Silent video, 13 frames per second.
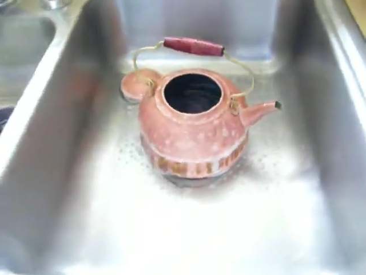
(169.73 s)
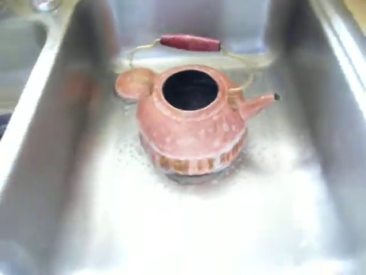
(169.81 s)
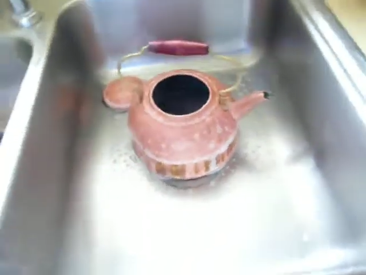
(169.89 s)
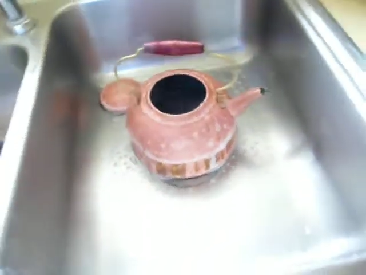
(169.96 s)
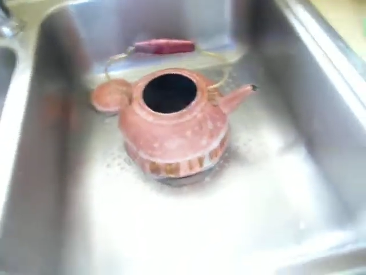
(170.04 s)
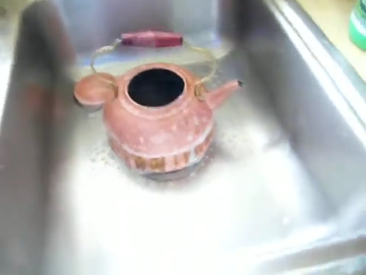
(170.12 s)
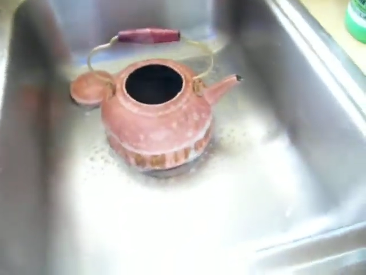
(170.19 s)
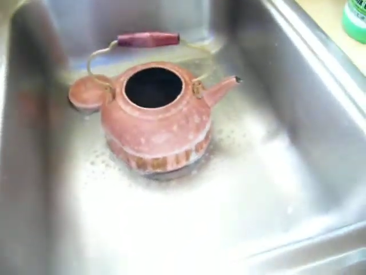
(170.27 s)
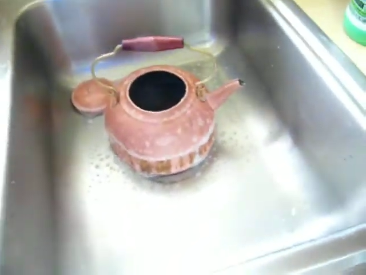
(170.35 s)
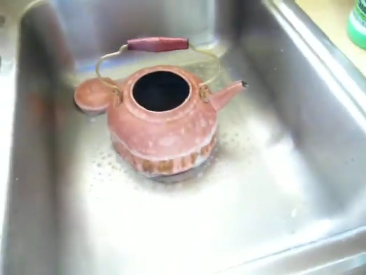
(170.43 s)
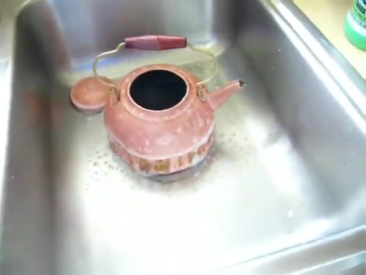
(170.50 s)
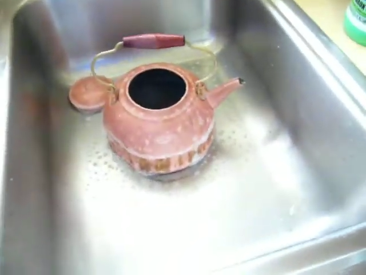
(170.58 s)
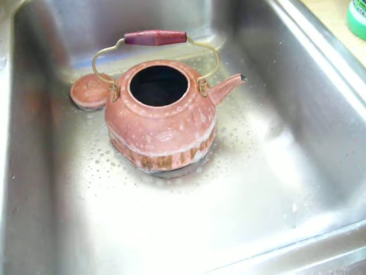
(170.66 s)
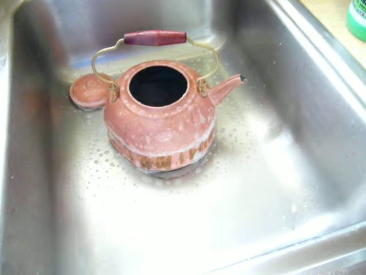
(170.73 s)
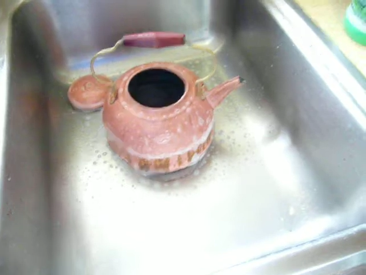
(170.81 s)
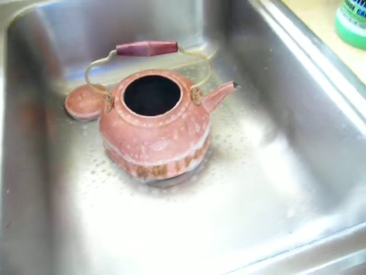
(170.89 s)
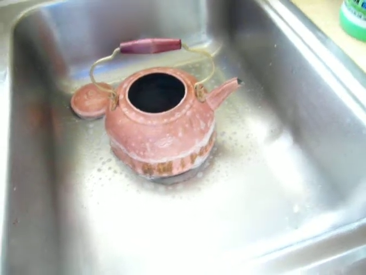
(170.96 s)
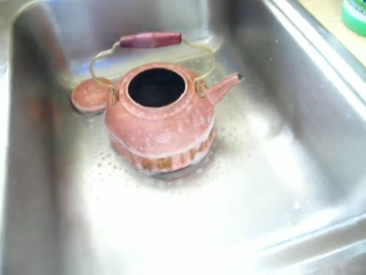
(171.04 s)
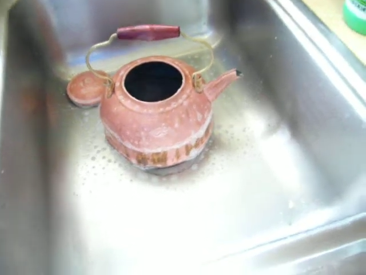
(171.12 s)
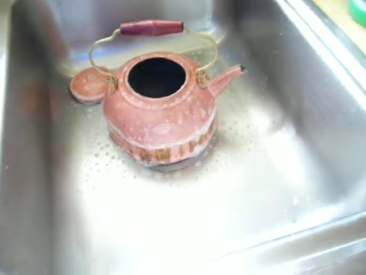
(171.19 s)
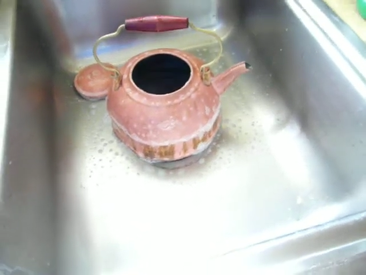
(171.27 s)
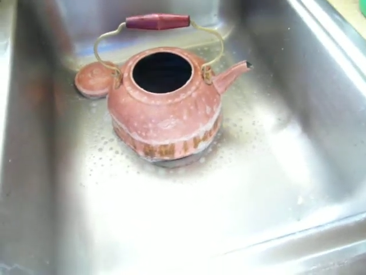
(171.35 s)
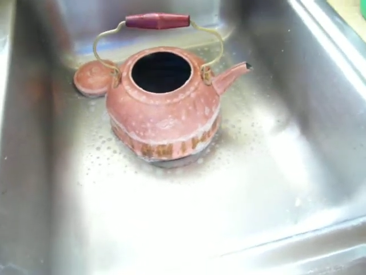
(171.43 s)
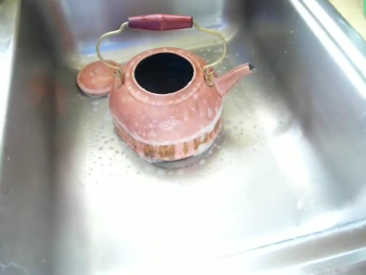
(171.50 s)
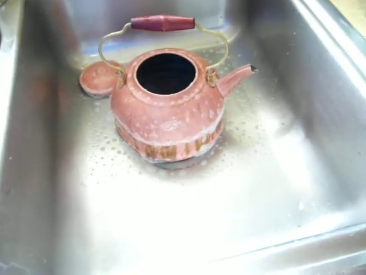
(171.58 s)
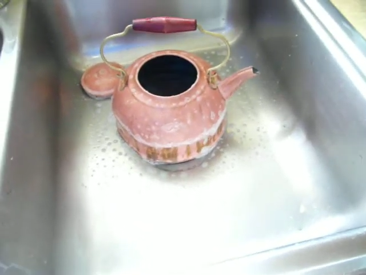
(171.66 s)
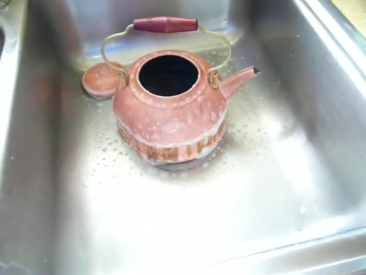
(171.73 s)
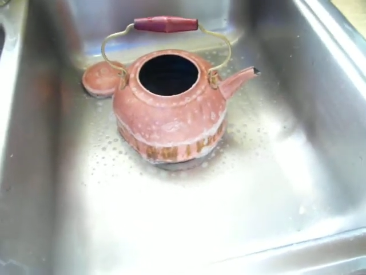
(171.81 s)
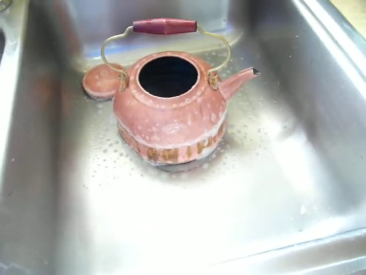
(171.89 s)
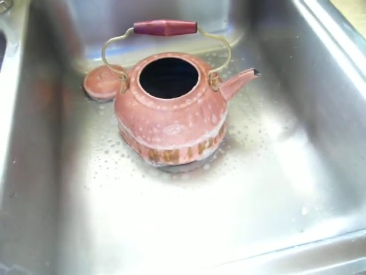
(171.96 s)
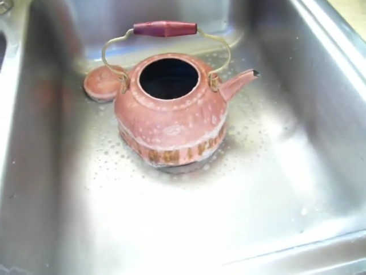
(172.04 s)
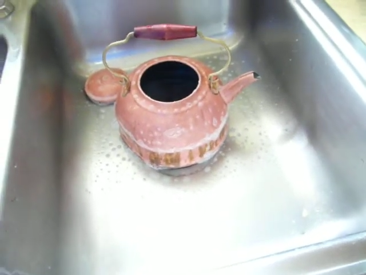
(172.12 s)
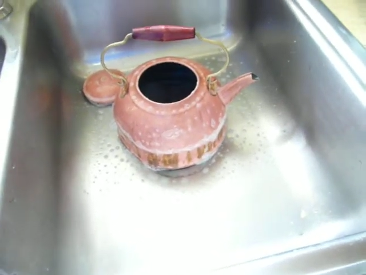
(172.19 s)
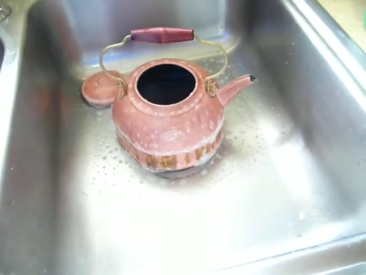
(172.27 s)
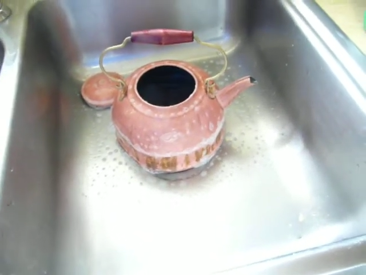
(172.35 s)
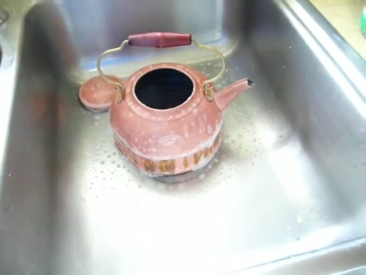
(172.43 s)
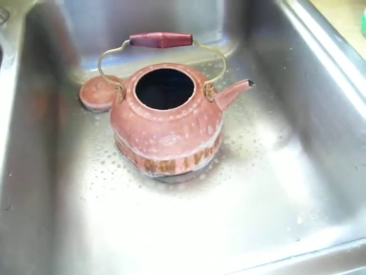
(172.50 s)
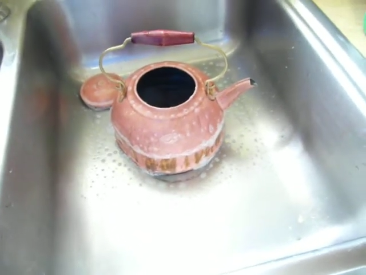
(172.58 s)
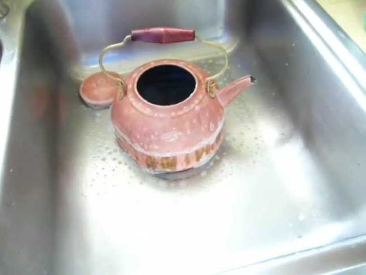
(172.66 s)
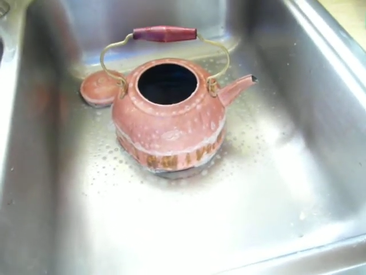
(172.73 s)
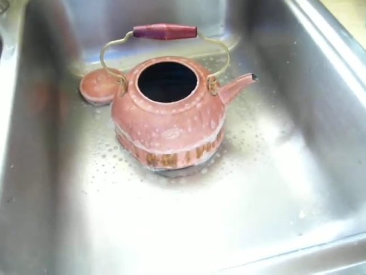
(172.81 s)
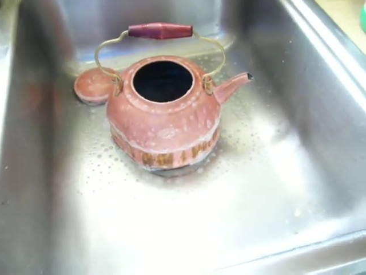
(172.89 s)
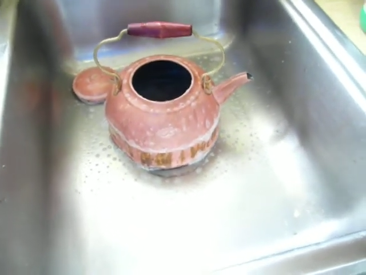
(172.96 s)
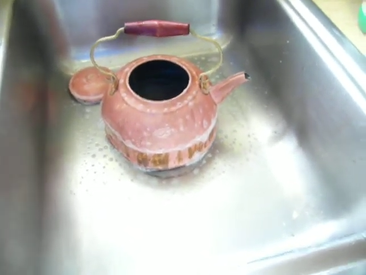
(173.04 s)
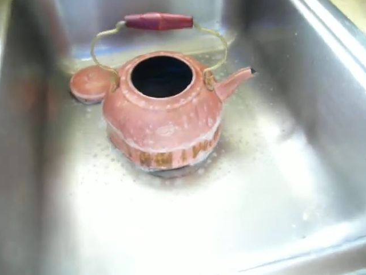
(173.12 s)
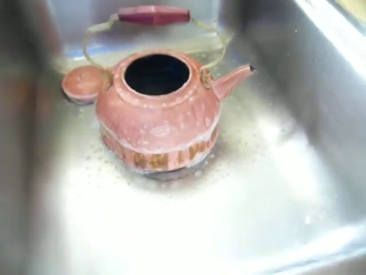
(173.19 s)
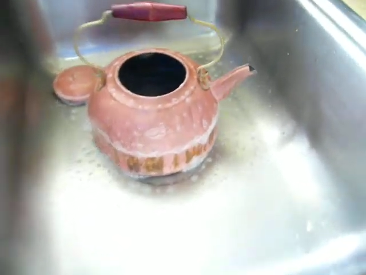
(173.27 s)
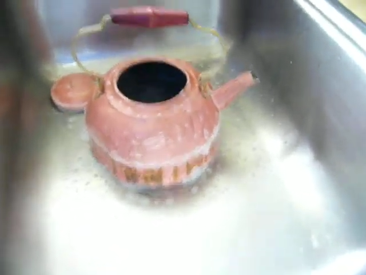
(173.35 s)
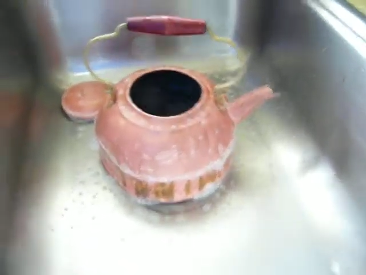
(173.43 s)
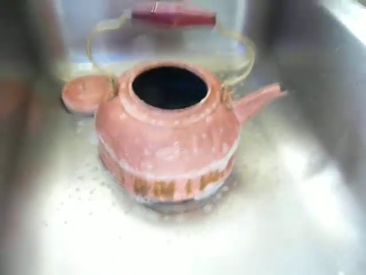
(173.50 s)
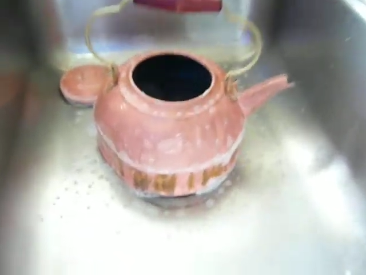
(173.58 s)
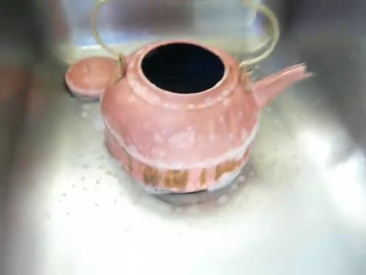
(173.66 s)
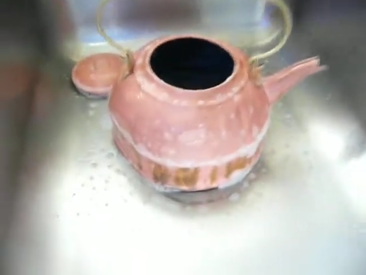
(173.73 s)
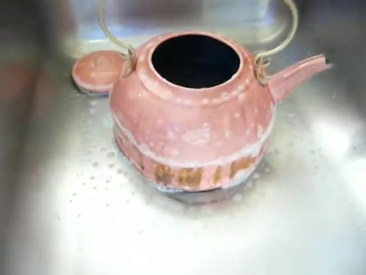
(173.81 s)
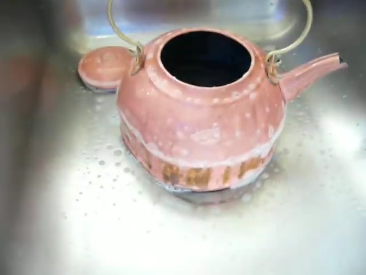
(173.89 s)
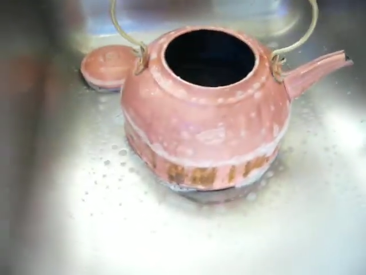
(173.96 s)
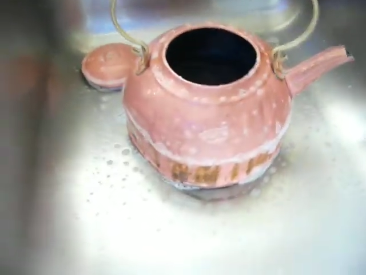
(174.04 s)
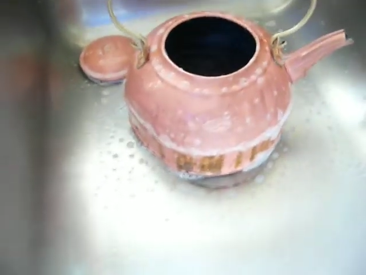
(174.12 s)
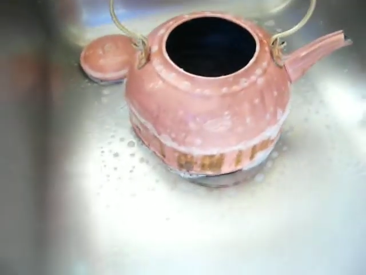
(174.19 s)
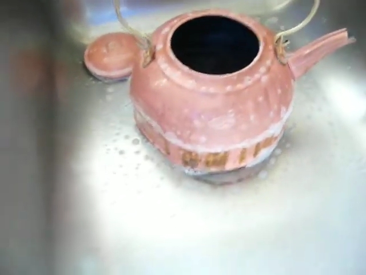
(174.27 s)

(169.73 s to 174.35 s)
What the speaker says: (no speaker visible)